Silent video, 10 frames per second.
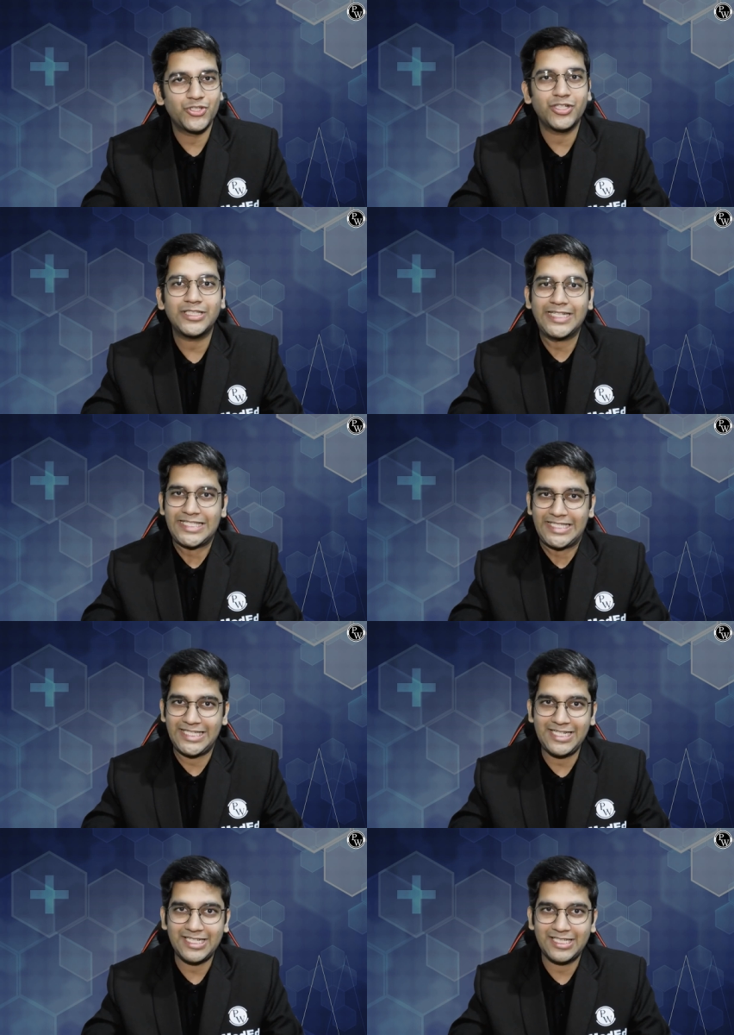sure that's
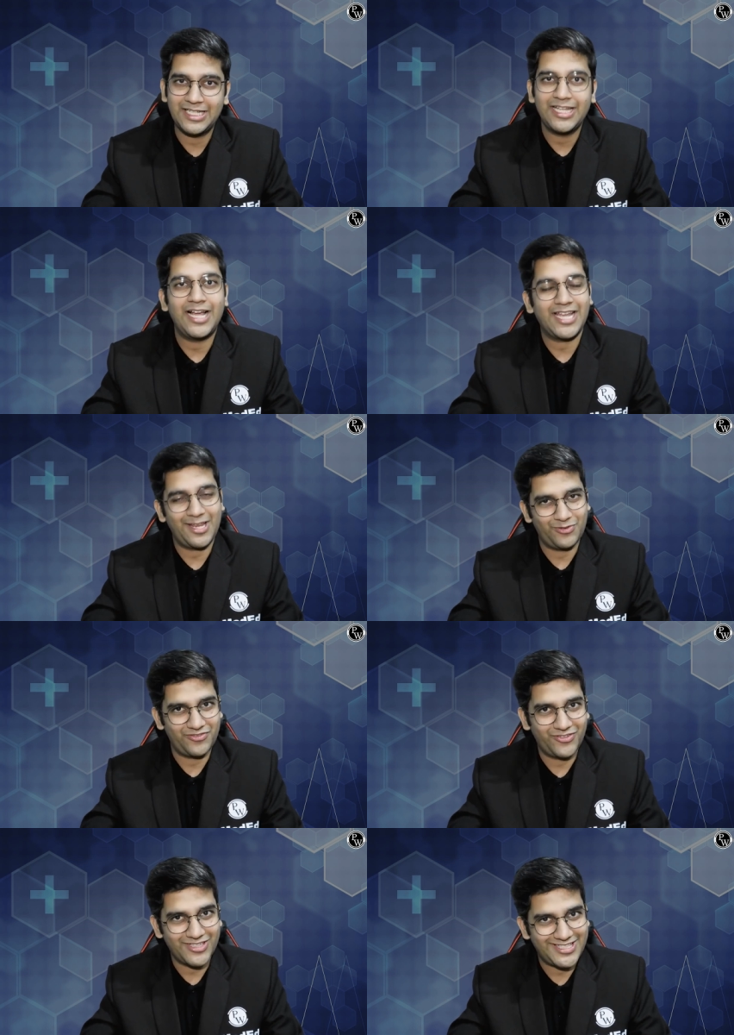neat Again, for the
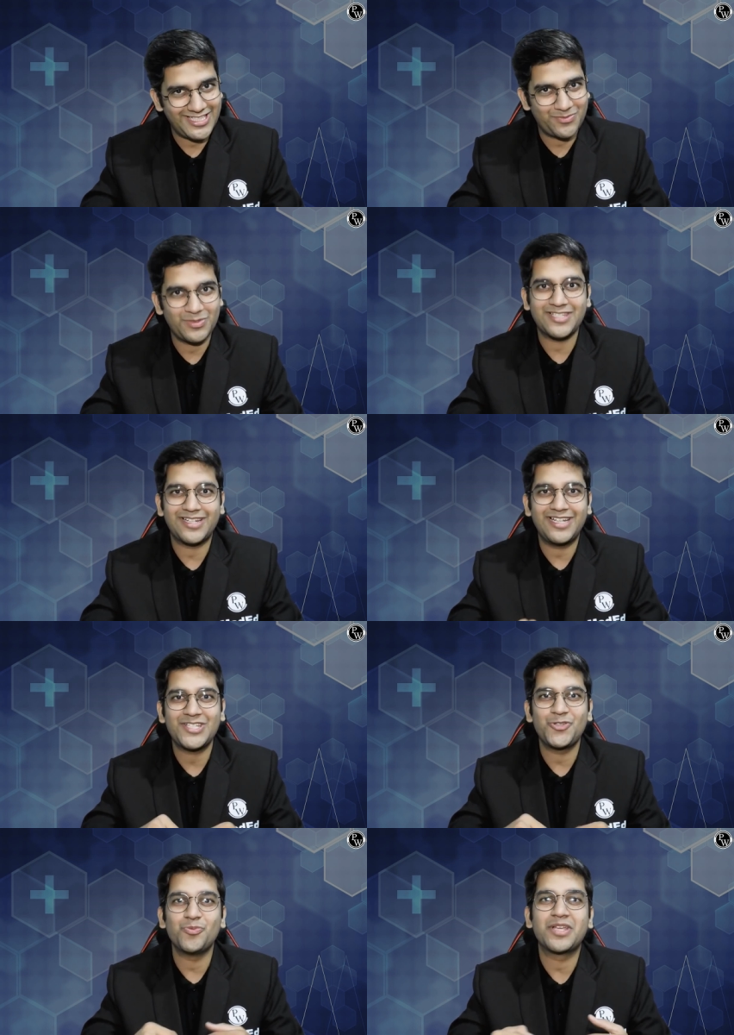first six months at
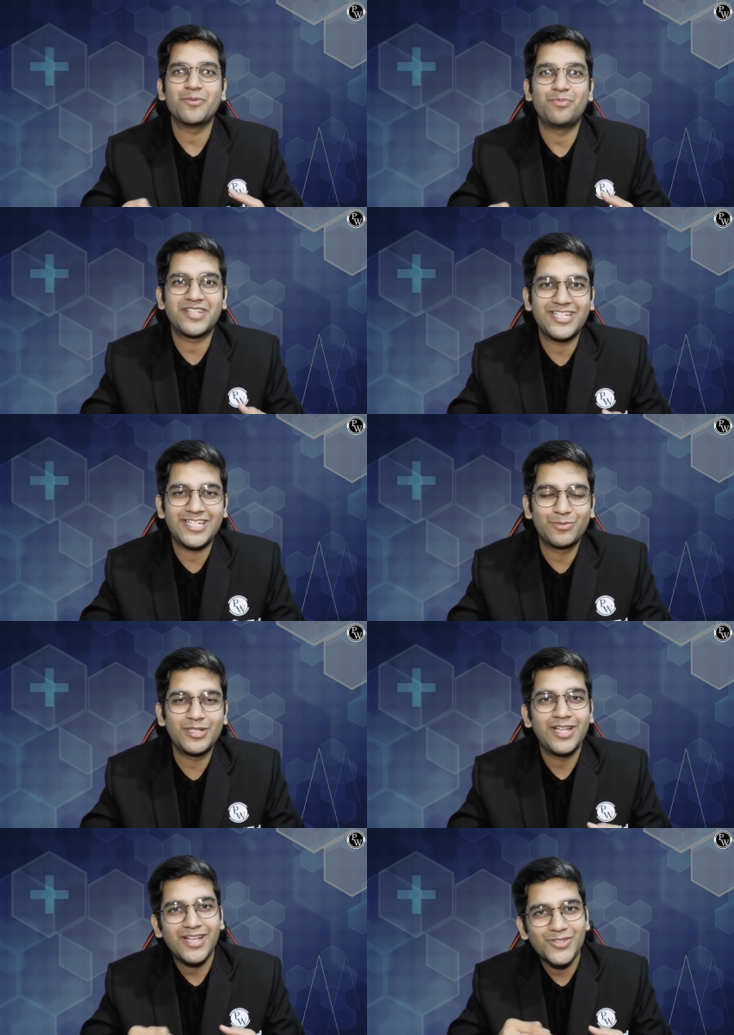least, you become
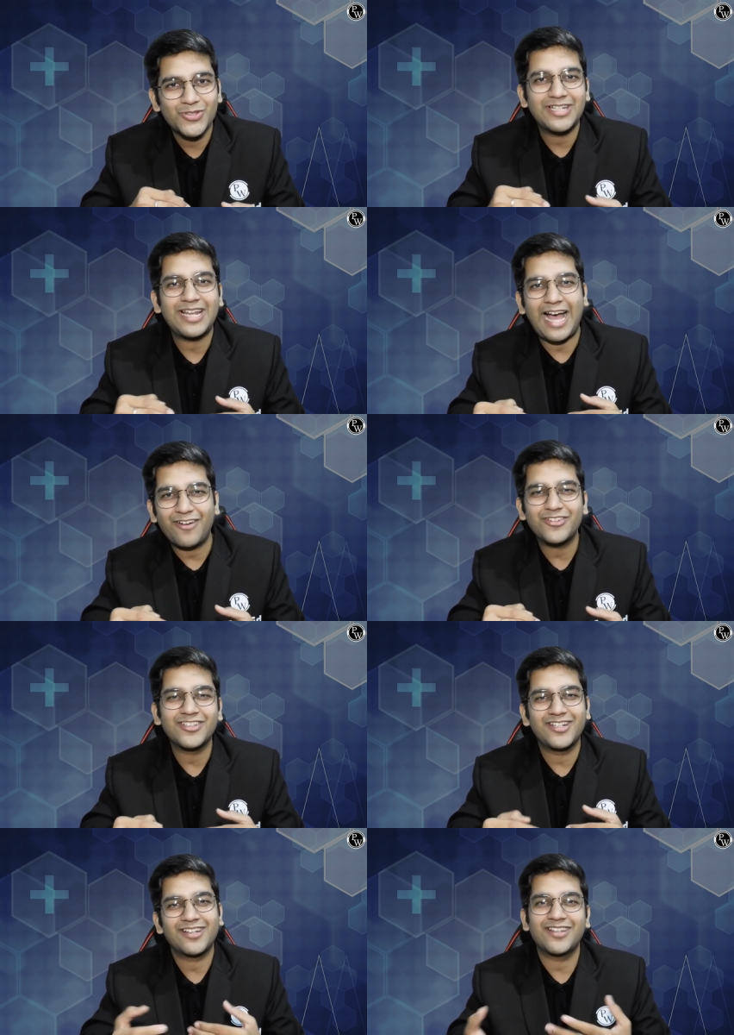presentable so that after
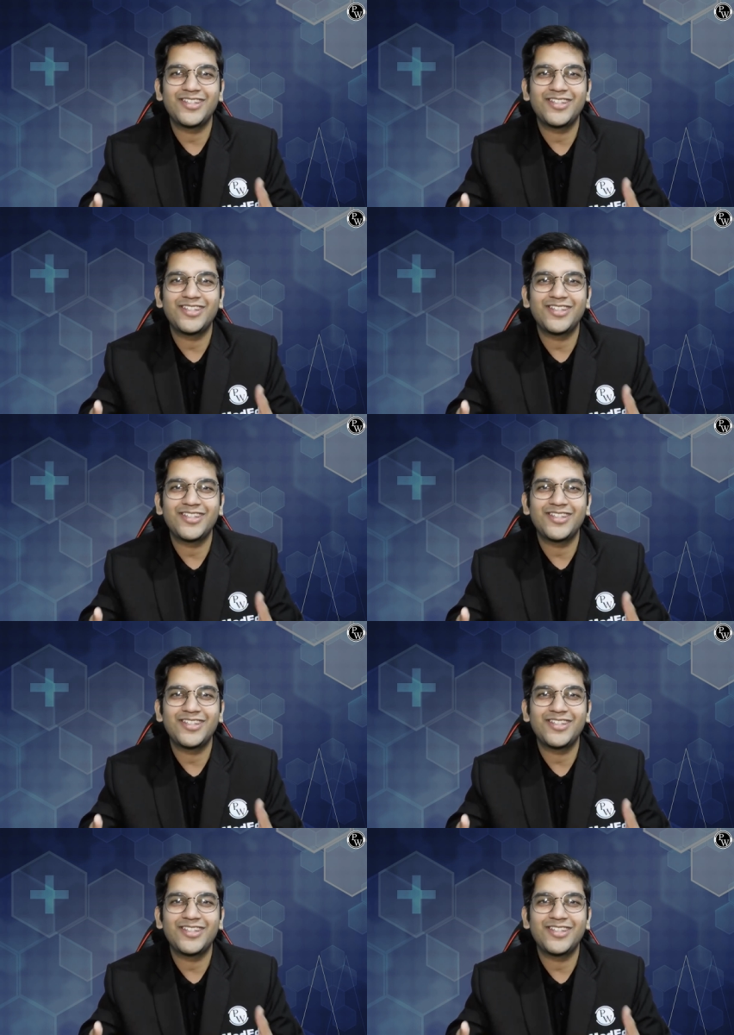that,